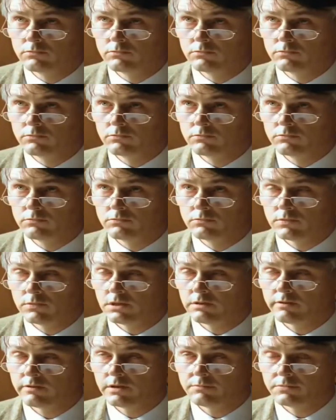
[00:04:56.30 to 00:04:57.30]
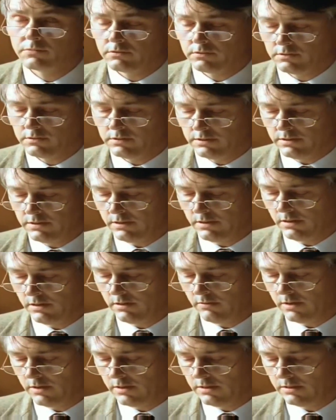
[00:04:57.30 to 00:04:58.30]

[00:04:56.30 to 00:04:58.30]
I have absolutely no